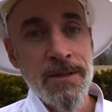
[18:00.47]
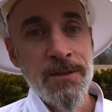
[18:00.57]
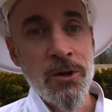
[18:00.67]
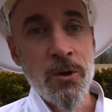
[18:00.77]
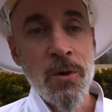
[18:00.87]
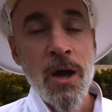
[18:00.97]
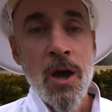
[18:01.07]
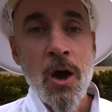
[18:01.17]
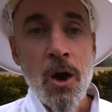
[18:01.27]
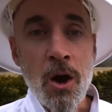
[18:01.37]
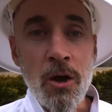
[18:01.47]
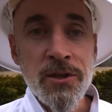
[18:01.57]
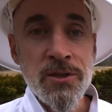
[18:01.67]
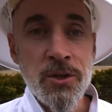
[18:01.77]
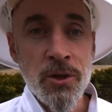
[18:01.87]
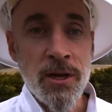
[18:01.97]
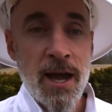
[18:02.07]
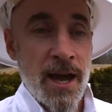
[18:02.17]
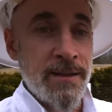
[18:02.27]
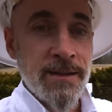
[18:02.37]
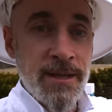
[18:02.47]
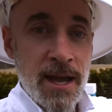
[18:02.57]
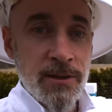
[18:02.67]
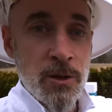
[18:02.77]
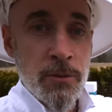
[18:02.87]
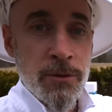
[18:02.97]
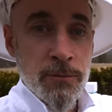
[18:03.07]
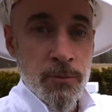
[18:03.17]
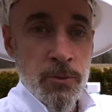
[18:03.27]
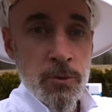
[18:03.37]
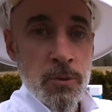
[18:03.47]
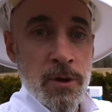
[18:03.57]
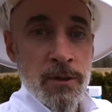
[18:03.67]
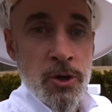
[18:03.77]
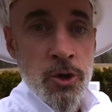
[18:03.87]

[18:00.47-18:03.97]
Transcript: So all is good. I did not go through the